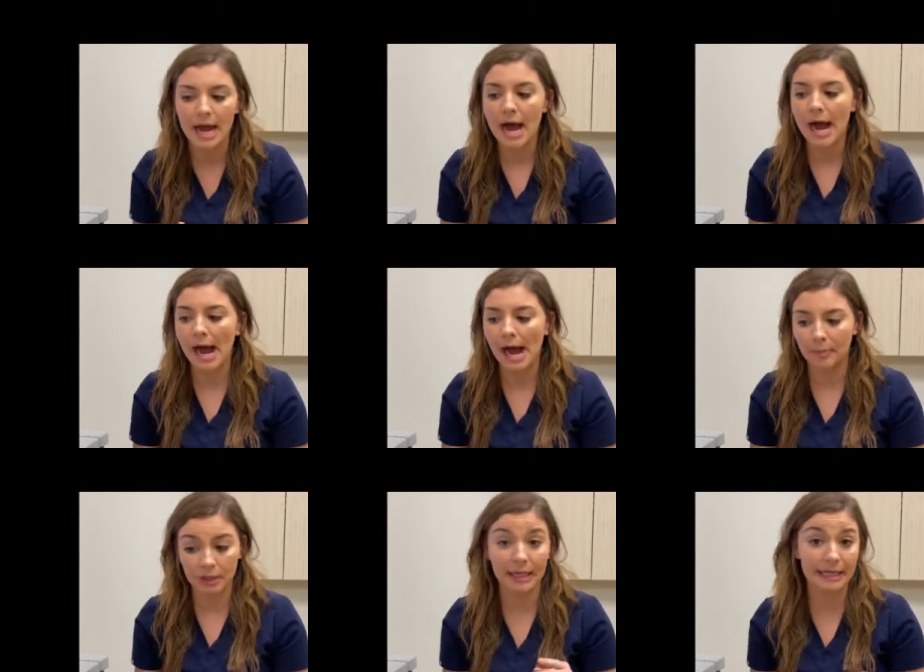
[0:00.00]
or
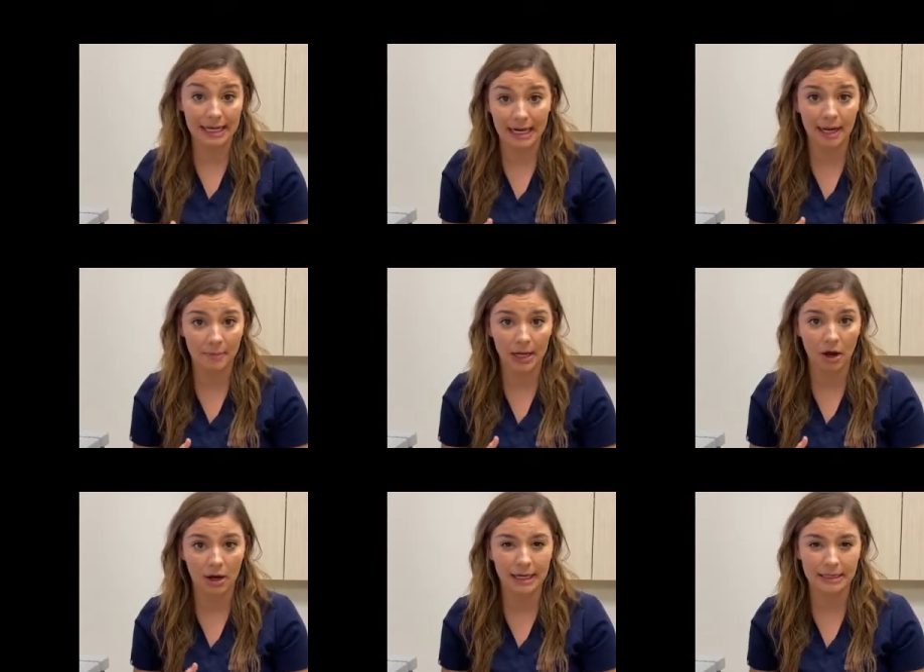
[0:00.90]
like an
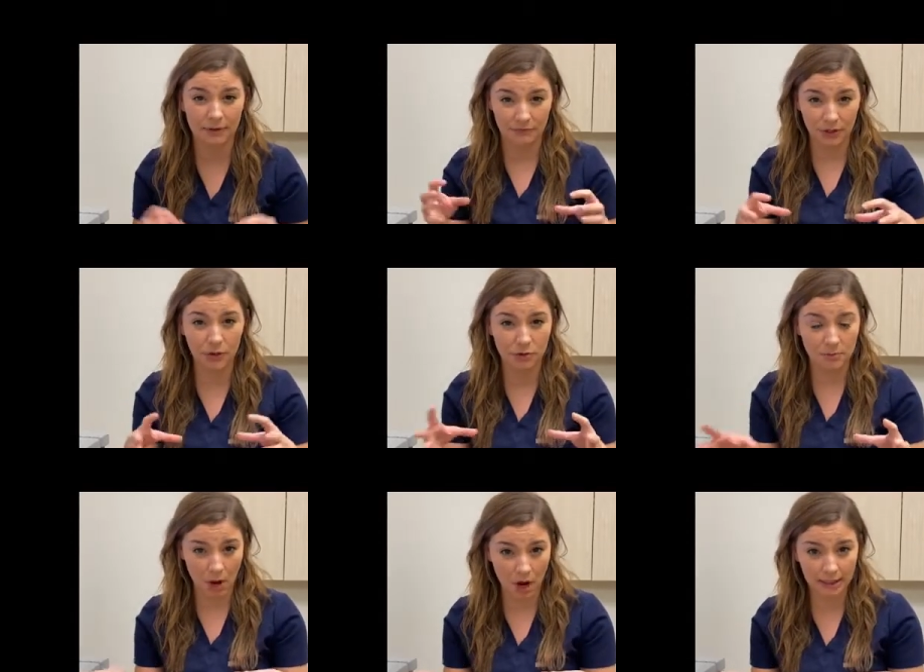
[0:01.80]
antibiotic to fill those
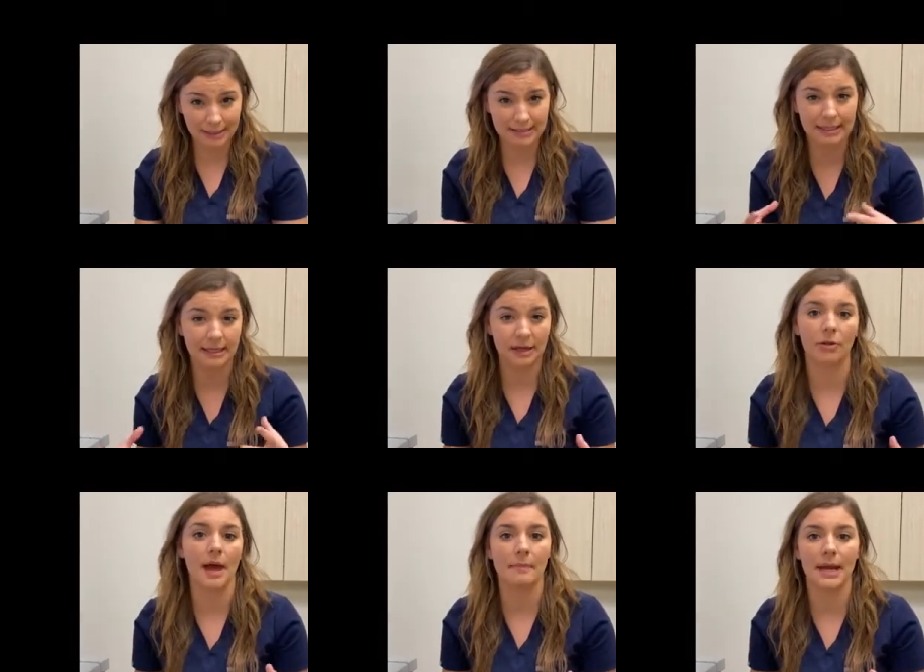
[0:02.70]
pockets to kill
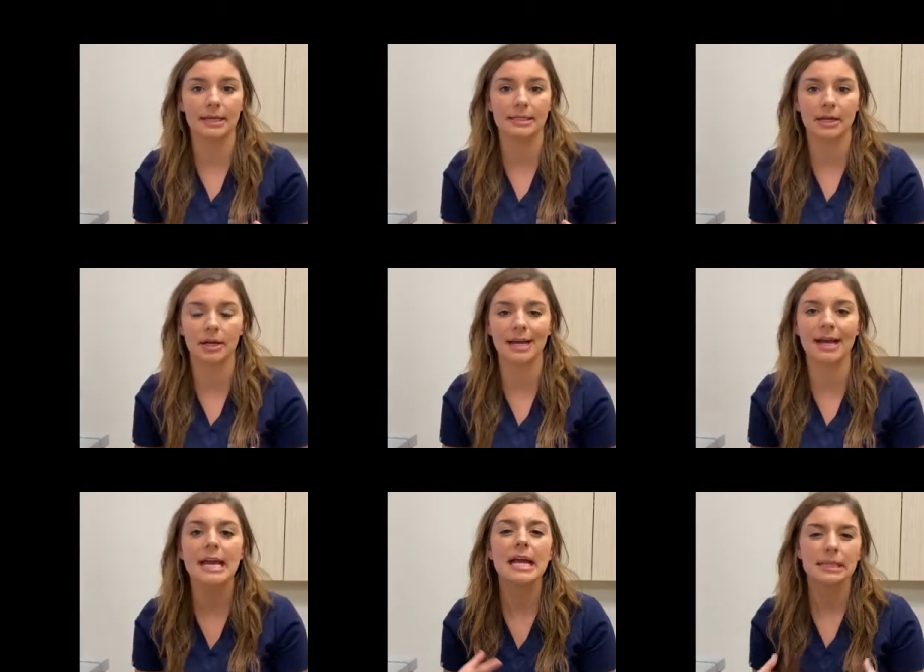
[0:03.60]
that bacteria.
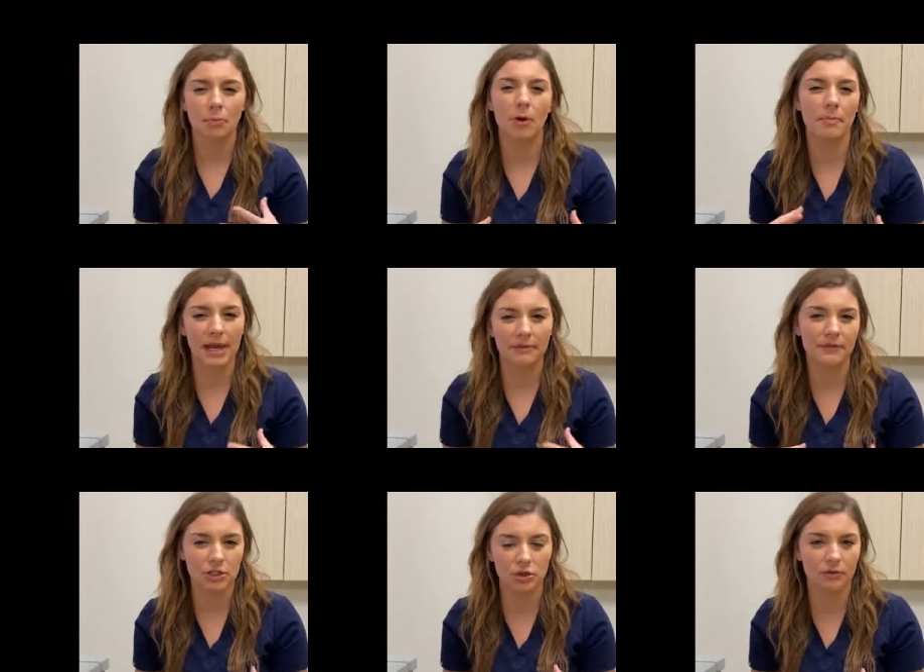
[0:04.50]
It's more
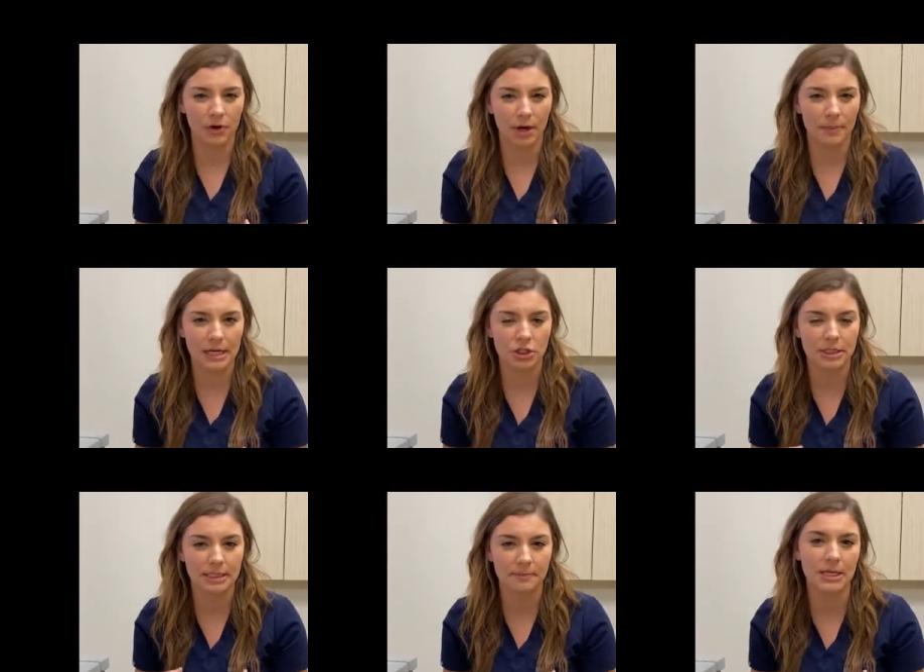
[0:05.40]
beneficial for our patients
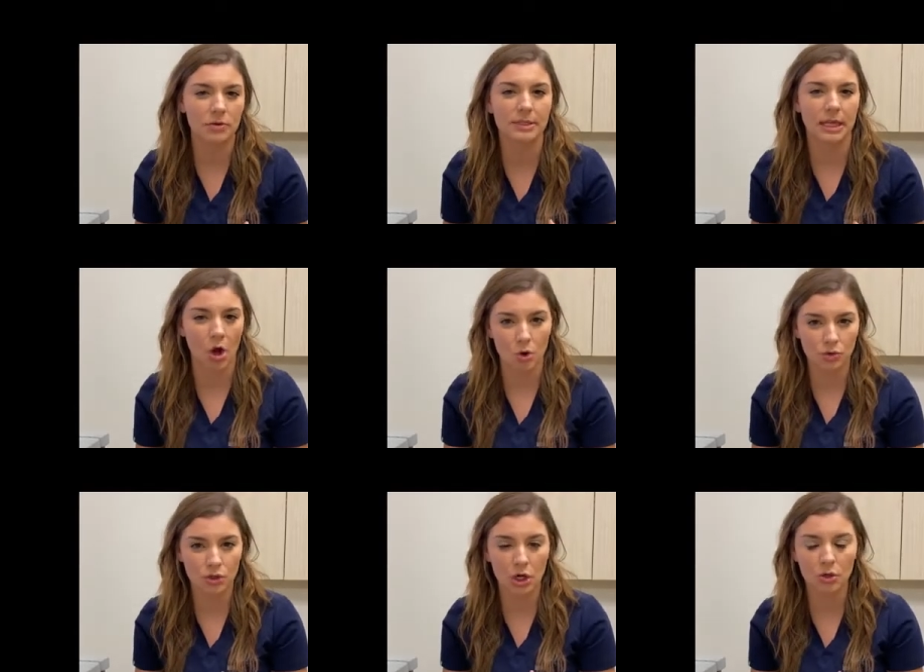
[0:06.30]
to be using
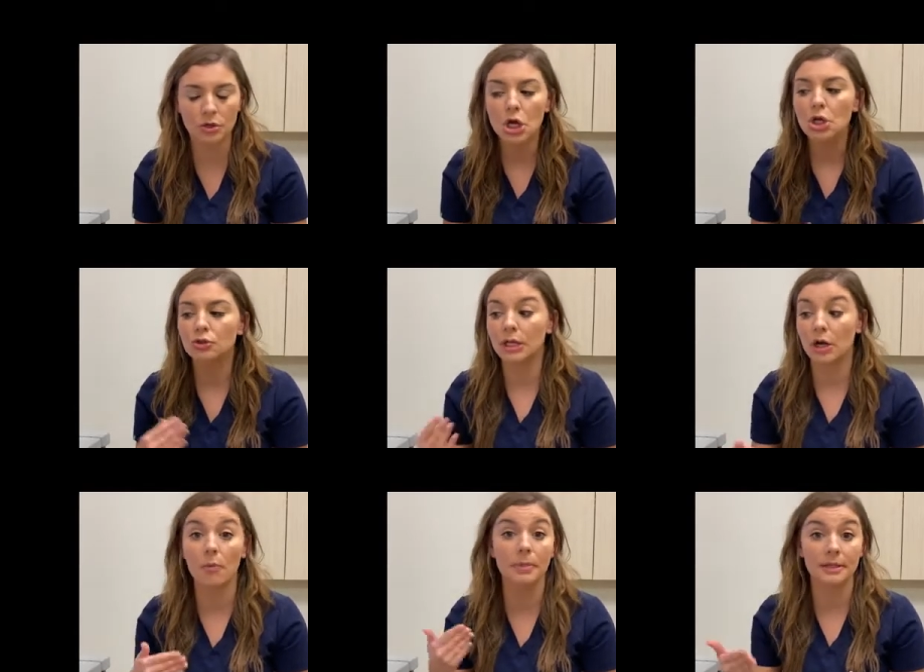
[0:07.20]
ozone so they
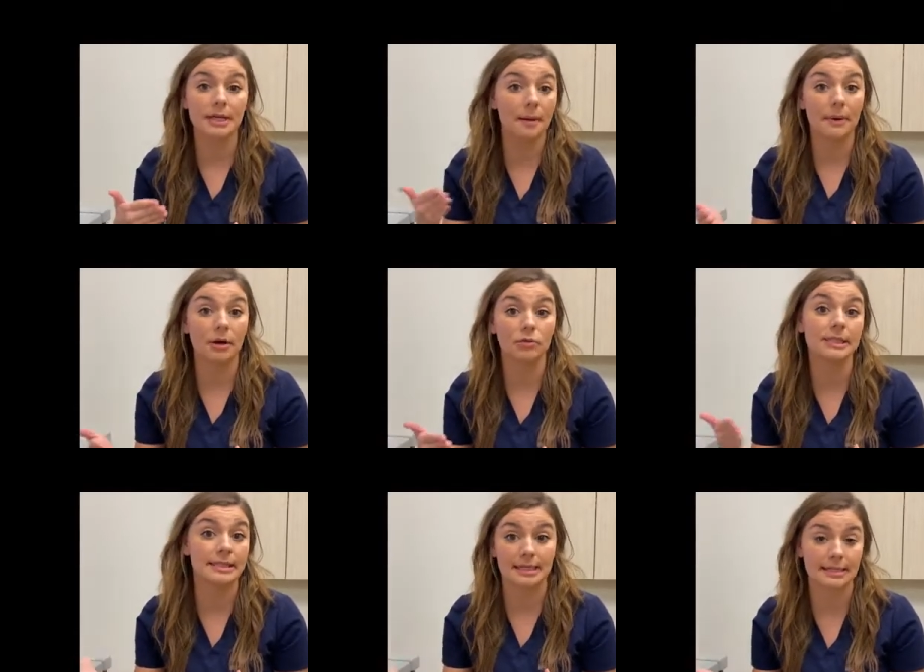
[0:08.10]
don't build up a
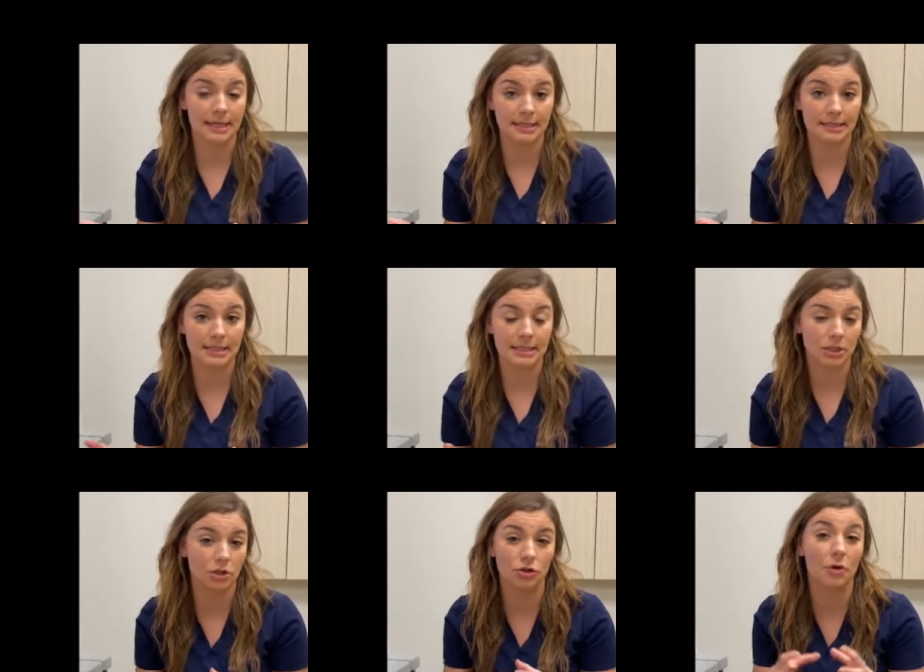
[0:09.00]
resistance.
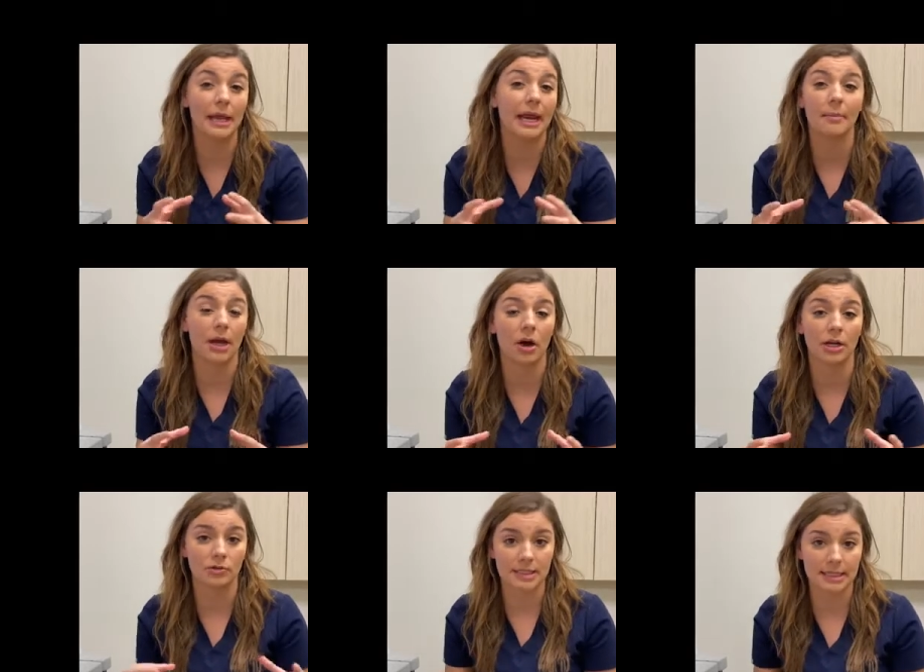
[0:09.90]
There's no antibiotic
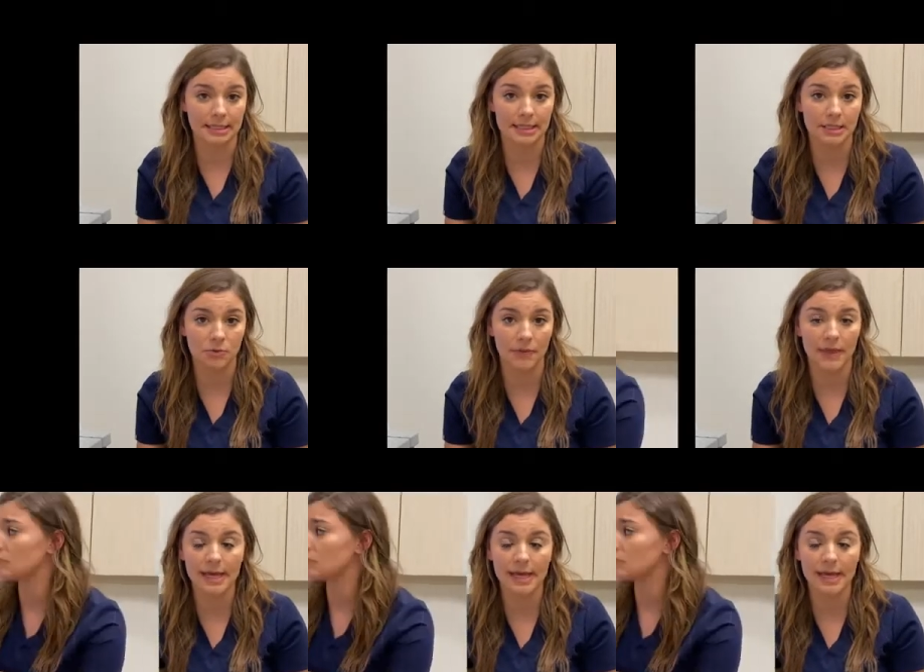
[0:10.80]
resistance with it. It's